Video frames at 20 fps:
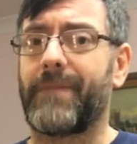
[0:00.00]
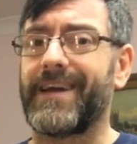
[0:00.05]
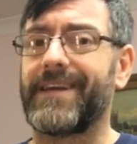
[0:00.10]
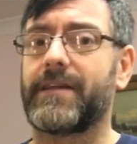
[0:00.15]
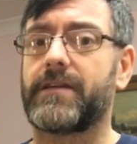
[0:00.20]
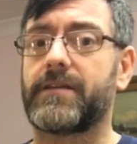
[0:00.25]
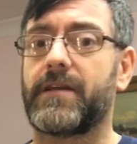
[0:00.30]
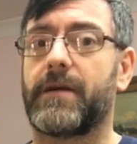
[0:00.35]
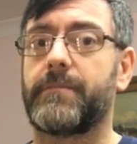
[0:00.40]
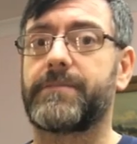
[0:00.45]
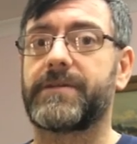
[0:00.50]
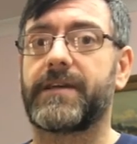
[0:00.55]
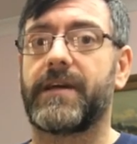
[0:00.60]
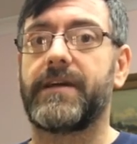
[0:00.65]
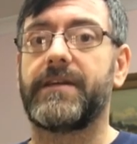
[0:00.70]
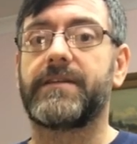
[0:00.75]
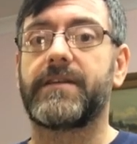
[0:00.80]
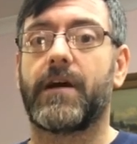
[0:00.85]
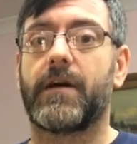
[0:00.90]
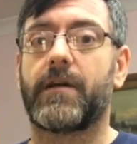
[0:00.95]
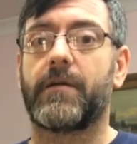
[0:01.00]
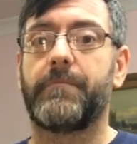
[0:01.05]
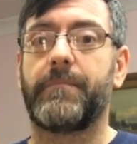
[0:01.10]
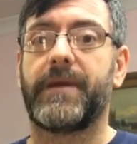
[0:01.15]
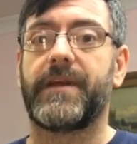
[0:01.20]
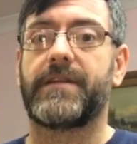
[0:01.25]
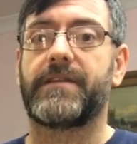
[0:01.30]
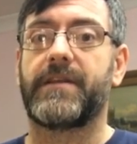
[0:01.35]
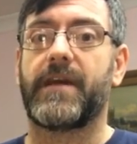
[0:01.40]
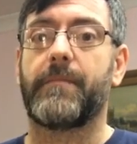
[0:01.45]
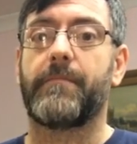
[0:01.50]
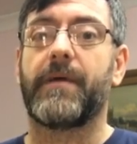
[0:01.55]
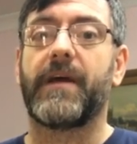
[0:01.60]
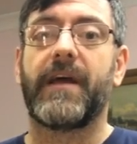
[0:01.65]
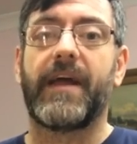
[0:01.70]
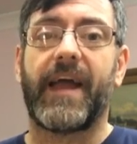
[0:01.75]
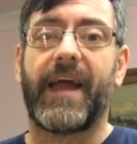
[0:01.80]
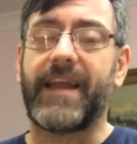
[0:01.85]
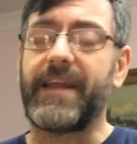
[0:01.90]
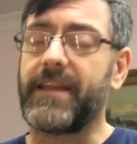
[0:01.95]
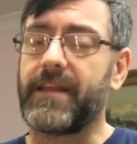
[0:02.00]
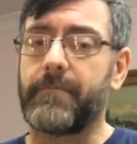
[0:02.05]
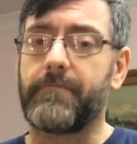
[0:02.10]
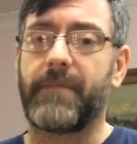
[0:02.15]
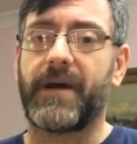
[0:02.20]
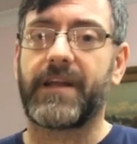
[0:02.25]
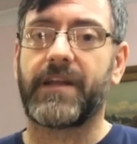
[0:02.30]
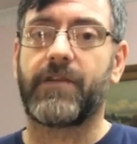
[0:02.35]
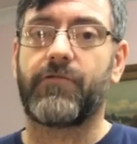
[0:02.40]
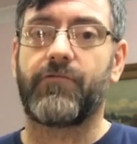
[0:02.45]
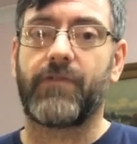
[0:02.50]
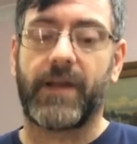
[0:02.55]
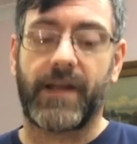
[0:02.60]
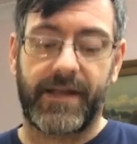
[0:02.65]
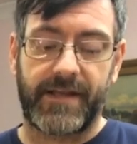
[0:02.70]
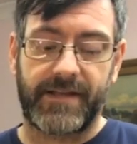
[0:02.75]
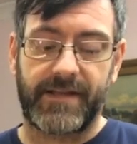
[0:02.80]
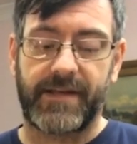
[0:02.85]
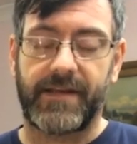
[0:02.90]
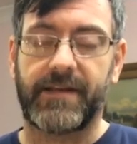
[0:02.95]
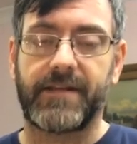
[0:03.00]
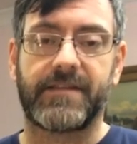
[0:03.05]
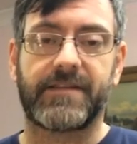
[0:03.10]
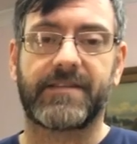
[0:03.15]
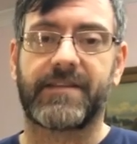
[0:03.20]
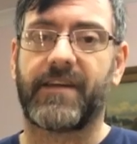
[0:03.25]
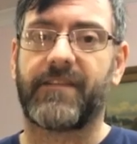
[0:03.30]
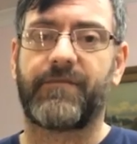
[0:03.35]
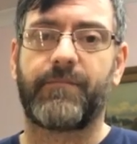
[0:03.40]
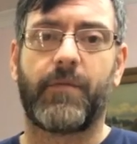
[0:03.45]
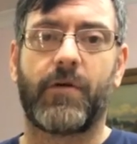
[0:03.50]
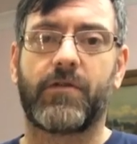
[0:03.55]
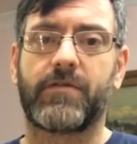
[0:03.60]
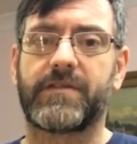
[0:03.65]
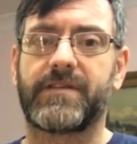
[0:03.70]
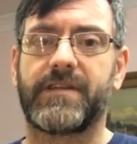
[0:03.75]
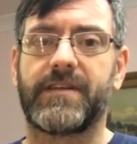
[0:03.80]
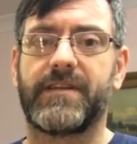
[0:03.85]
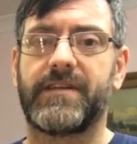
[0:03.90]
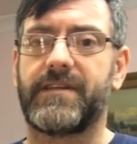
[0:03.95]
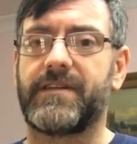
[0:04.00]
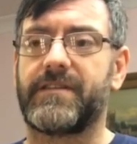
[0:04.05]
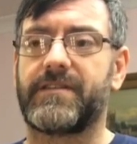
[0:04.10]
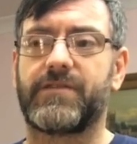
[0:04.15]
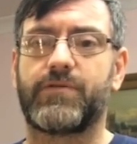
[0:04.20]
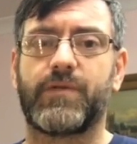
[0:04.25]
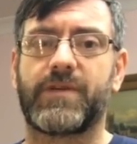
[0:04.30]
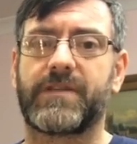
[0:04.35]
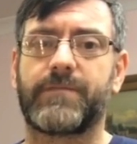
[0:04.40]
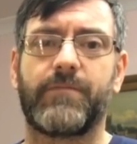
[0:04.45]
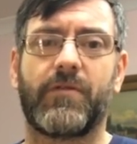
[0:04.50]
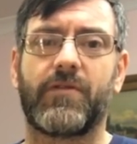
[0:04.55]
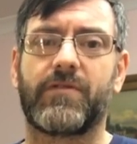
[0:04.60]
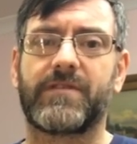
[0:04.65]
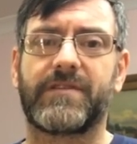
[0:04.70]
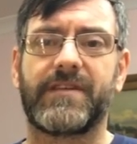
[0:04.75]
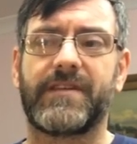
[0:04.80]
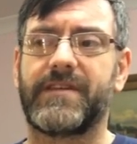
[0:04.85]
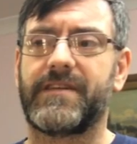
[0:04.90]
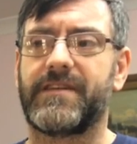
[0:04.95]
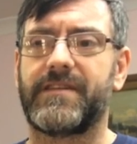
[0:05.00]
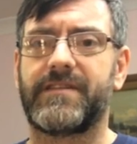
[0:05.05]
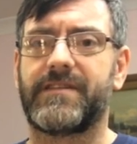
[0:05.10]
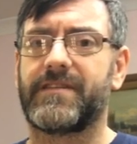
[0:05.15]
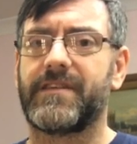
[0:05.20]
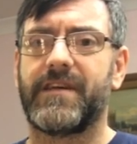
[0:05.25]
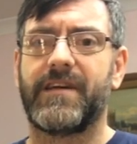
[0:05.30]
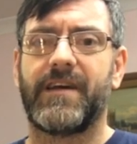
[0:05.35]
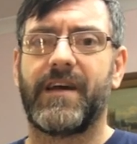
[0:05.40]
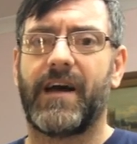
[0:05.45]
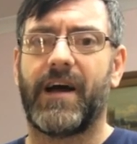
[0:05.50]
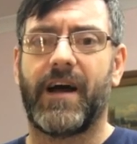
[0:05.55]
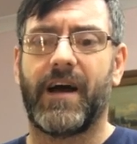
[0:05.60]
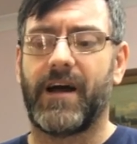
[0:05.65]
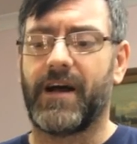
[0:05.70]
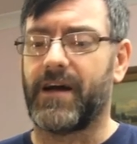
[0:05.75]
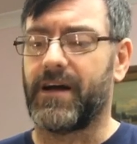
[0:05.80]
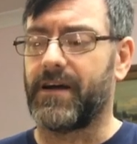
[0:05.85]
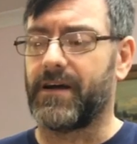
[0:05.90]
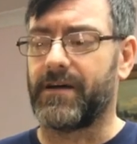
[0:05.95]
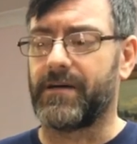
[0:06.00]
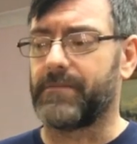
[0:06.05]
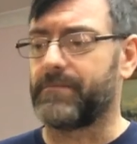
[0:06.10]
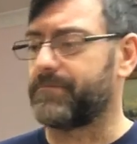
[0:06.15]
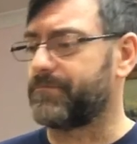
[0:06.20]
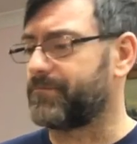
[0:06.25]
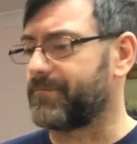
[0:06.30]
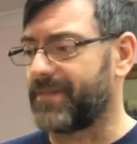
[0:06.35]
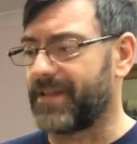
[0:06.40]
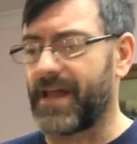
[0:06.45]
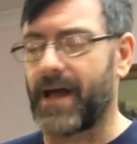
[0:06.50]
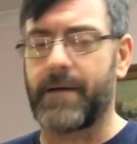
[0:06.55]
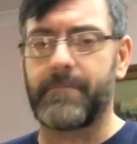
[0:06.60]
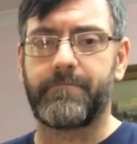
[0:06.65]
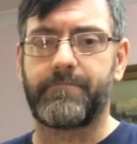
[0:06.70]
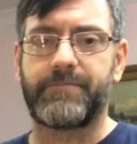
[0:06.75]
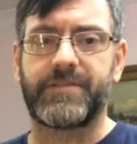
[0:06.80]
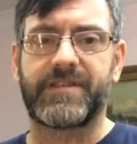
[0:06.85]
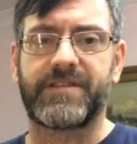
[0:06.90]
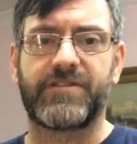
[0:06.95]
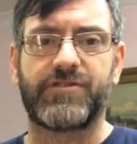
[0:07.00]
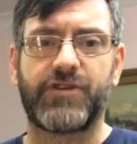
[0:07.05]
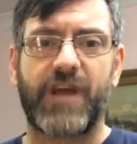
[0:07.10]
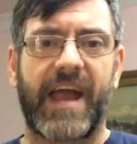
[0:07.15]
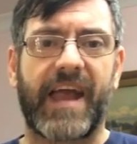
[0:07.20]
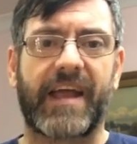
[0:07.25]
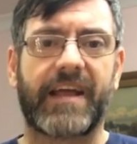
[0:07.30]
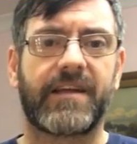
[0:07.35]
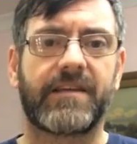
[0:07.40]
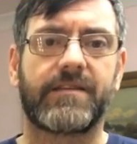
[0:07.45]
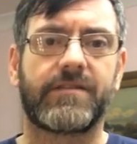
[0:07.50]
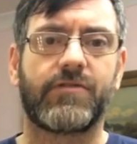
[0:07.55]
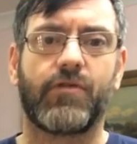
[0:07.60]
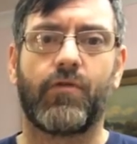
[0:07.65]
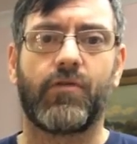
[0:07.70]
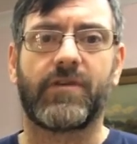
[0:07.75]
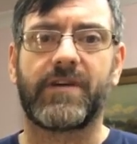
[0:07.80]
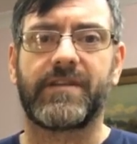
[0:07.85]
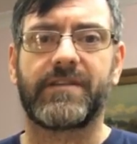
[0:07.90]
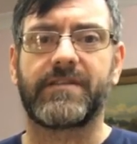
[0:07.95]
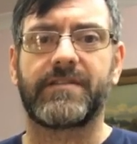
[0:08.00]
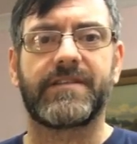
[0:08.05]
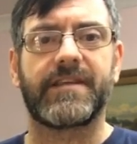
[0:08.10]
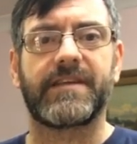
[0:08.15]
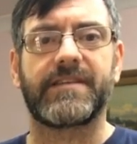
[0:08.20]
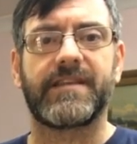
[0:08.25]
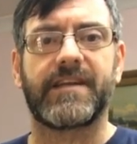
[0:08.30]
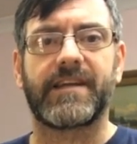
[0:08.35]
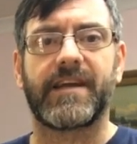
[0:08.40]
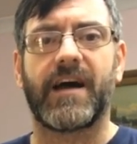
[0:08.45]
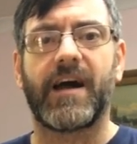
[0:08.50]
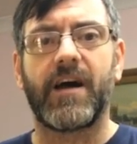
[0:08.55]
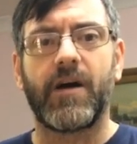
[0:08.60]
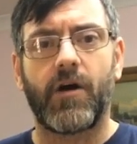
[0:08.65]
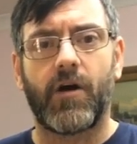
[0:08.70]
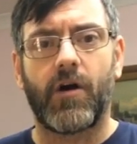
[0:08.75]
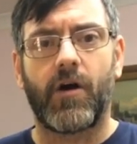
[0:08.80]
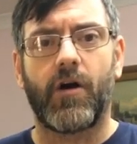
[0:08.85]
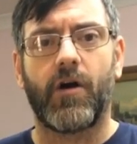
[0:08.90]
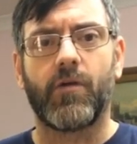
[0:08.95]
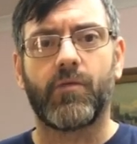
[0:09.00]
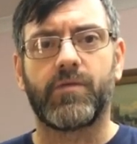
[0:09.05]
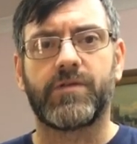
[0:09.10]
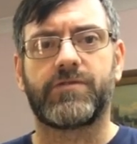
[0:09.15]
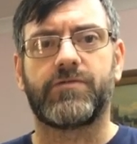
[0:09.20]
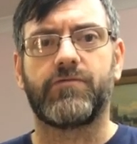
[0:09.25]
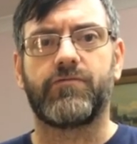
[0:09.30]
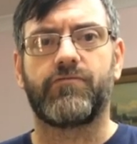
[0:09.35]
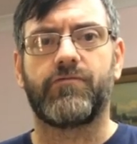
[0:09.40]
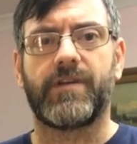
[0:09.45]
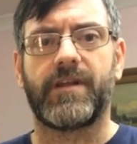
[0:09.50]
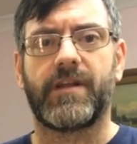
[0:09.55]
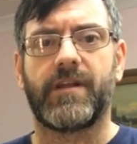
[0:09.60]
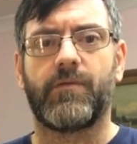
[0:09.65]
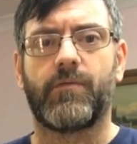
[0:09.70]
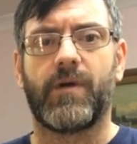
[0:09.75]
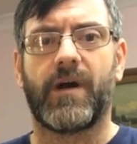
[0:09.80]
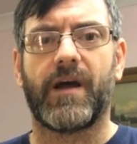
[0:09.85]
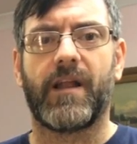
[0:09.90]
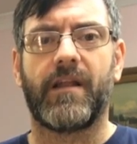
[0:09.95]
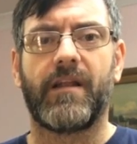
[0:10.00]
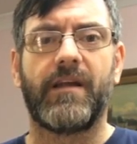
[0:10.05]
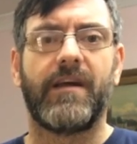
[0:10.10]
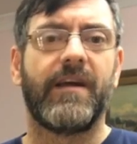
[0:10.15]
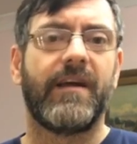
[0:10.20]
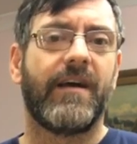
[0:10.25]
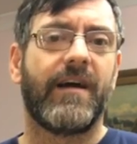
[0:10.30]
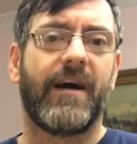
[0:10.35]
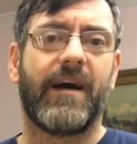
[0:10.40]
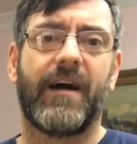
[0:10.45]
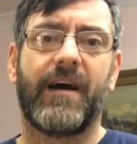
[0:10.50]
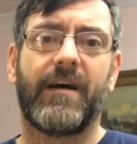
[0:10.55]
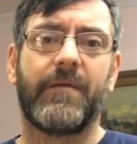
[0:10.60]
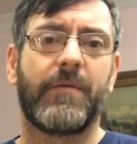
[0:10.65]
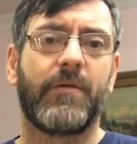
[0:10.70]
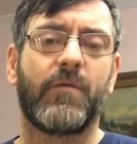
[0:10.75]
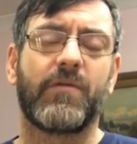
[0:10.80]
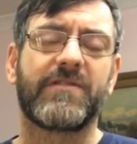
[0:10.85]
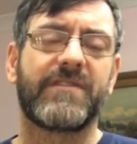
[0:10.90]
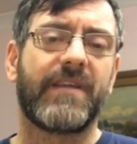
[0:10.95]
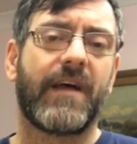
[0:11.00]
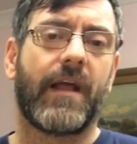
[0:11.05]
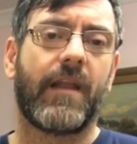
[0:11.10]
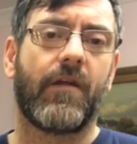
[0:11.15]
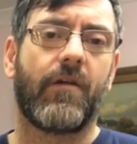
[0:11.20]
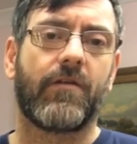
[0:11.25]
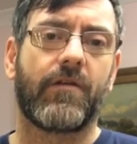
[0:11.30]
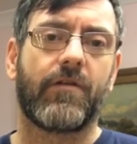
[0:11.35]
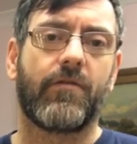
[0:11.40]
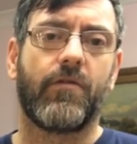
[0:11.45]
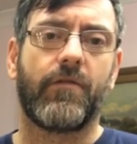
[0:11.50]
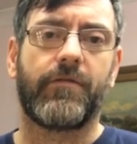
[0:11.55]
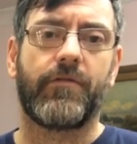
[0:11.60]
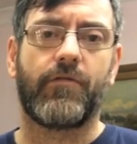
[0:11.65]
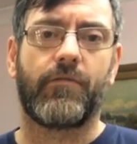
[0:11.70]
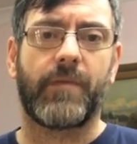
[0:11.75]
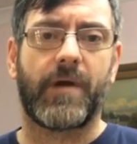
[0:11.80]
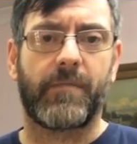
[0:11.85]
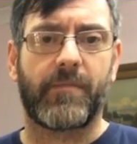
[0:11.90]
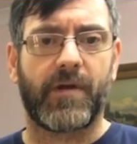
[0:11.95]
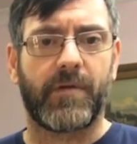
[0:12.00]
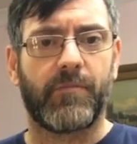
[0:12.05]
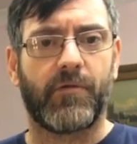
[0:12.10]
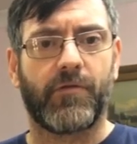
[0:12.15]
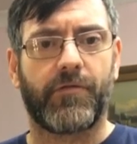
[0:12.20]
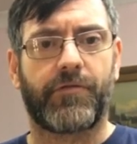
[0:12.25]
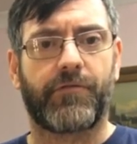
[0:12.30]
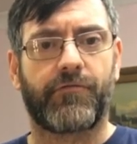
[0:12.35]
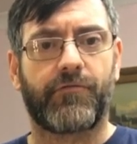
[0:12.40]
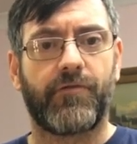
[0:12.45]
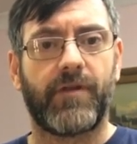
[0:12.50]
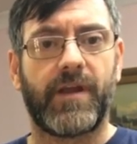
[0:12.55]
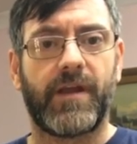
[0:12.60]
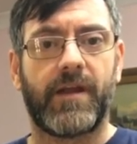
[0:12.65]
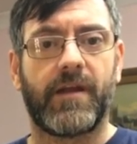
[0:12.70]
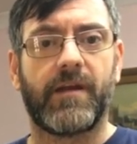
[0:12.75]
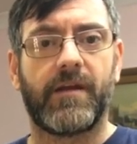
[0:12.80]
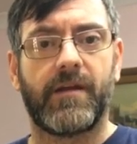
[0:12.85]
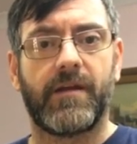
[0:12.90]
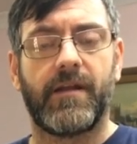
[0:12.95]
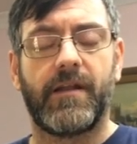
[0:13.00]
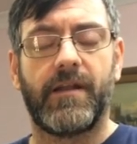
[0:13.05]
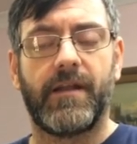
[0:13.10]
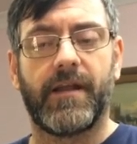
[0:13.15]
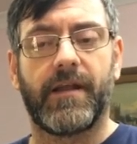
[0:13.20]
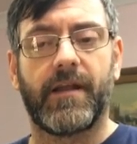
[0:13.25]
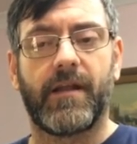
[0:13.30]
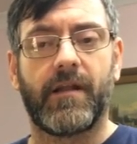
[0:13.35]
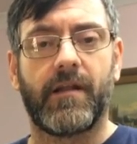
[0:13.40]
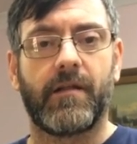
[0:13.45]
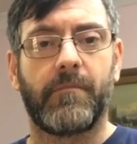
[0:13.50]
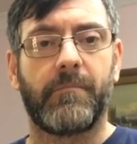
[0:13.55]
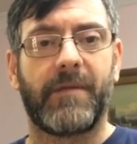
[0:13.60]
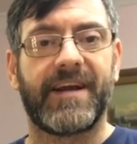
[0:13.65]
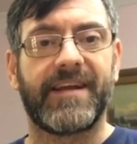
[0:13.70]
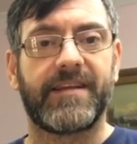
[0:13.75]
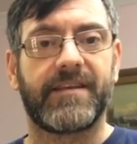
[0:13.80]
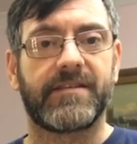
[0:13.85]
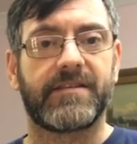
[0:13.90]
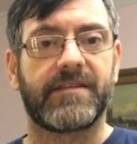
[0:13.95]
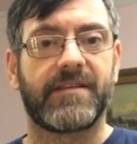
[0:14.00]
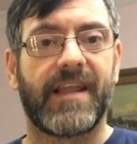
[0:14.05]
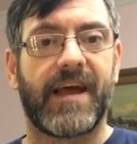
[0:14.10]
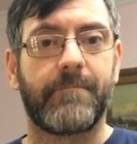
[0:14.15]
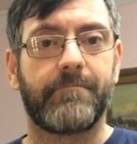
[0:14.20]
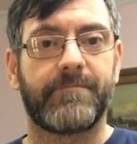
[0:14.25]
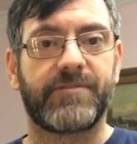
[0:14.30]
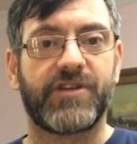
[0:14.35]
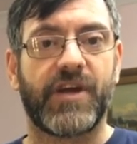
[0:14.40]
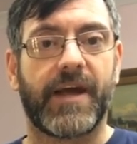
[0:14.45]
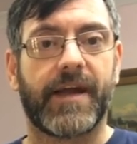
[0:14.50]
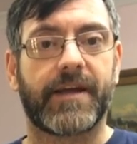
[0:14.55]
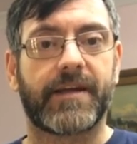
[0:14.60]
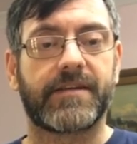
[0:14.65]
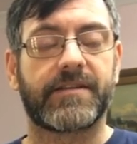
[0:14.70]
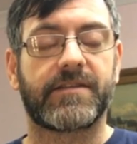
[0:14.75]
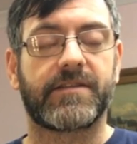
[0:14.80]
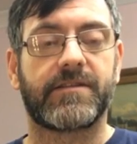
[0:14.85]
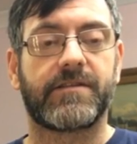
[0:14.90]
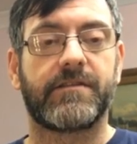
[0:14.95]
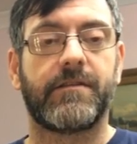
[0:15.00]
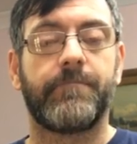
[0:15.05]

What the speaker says: miners' lamps, guys, are a big tip. Anything mining related, snuff boxes, twist boxes, lamps, checks, tokens, things like that, always do really well. It wasn't that long ago, if you remember, I bought 3 little miners lamp checks.